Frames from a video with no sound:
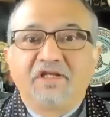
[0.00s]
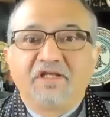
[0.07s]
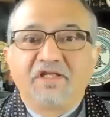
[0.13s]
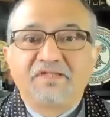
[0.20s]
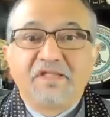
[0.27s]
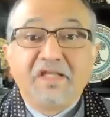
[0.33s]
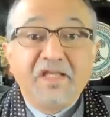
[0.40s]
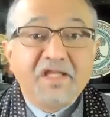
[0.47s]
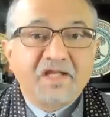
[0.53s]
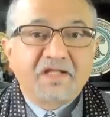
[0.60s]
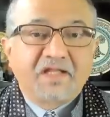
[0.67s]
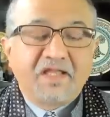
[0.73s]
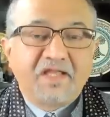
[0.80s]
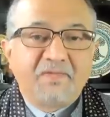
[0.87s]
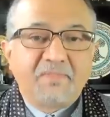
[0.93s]
does India
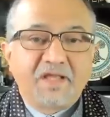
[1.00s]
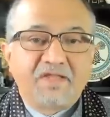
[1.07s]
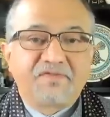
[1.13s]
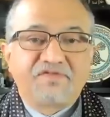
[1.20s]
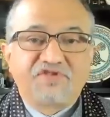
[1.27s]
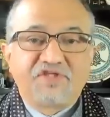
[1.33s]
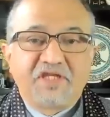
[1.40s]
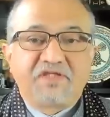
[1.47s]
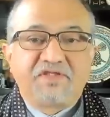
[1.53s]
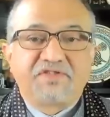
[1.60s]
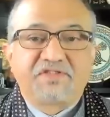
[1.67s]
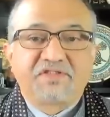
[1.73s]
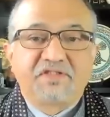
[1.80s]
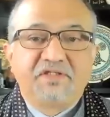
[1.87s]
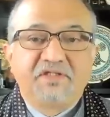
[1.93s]
claim has
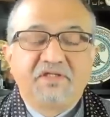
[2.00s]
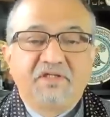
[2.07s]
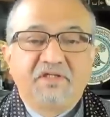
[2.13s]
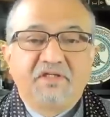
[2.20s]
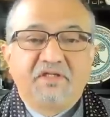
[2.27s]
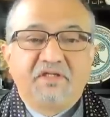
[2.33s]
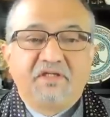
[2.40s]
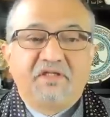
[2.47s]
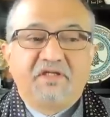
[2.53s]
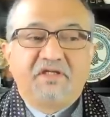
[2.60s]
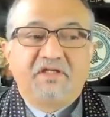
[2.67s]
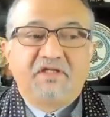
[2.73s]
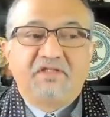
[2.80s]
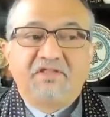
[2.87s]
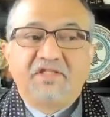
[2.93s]
changed
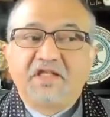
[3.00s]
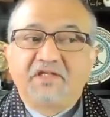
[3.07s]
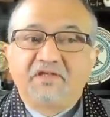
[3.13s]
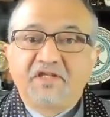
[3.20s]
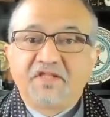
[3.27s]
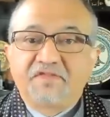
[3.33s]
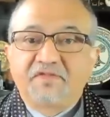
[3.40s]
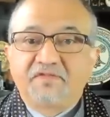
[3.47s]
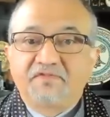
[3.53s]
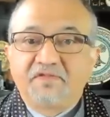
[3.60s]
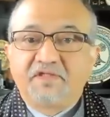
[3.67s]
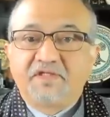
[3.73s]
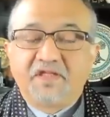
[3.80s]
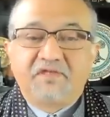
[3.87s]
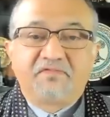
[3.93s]
that
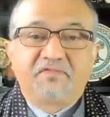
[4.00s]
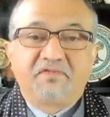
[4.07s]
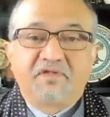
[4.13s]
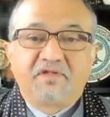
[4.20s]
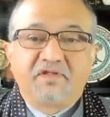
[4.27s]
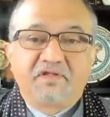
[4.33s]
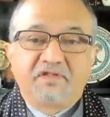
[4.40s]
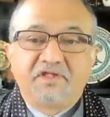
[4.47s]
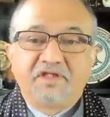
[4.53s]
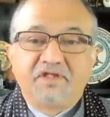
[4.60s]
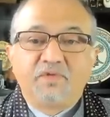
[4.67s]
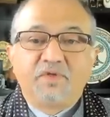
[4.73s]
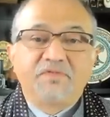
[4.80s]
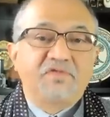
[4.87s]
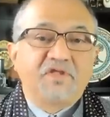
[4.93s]
necessitates the
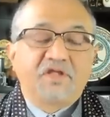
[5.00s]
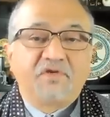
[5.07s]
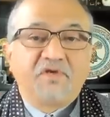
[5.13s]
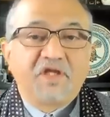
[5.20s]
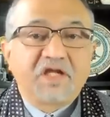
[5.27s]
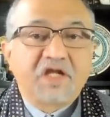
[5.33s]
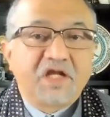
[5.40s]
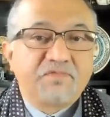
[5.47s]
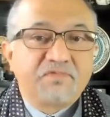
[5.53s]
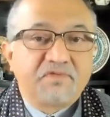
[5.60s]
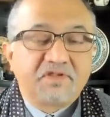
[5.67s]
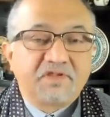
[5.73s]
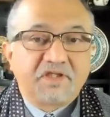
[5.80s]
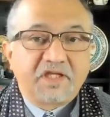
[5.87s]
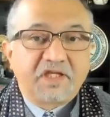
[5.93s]
UN Security
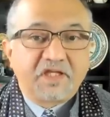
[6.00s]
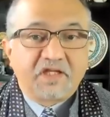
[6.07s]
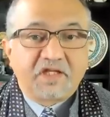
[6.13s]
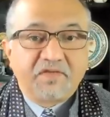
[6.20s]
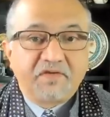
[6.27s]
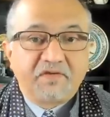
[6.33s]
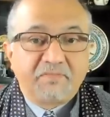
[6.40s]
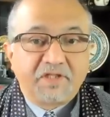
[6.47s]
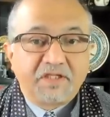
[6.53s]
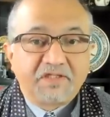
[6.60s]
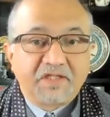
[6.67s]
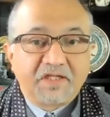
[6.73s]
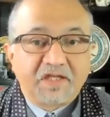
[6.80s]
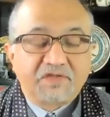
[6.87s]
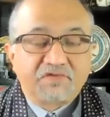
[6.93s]
Council and other
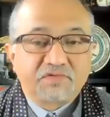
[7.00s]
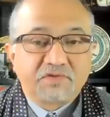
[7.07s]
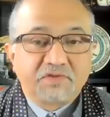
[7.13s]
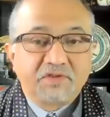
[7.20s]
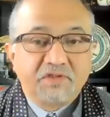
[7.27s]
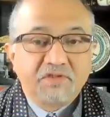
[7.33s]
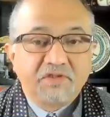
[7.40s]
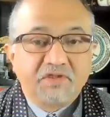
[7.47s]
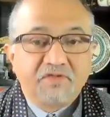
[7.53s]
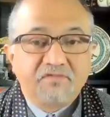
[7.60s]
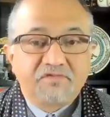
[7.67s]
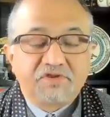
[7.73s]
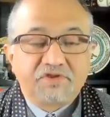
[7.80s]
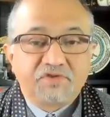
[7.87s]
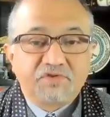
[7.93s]
multilateral
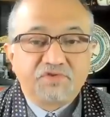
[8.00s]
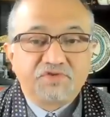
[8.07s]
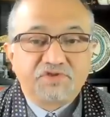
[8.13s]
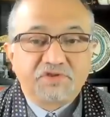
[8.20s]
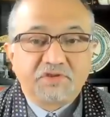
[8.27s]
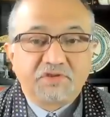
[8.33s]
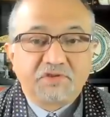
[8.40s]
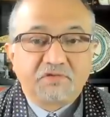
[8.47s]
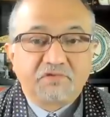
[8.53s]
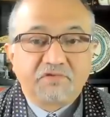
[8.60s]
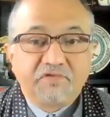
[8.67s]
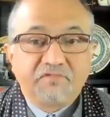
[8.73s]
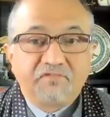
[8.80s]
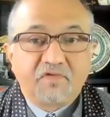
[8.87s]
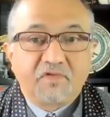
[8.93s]
institutional
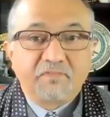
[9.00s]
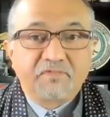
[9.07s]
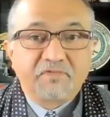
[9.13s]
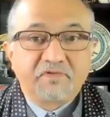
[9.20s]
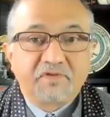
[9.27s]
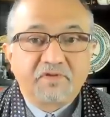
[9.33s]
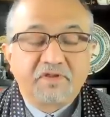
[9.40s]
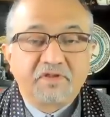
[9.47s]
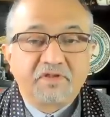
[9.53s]
reforms?